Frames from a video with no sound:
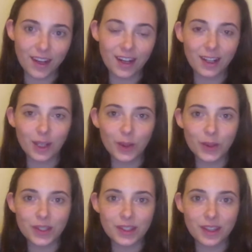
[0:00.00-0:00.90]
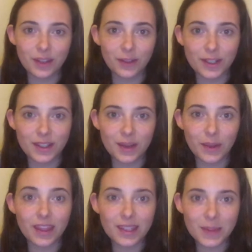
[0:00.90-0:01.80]
includes the diversity
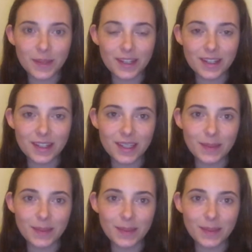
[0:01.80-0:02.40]
within species,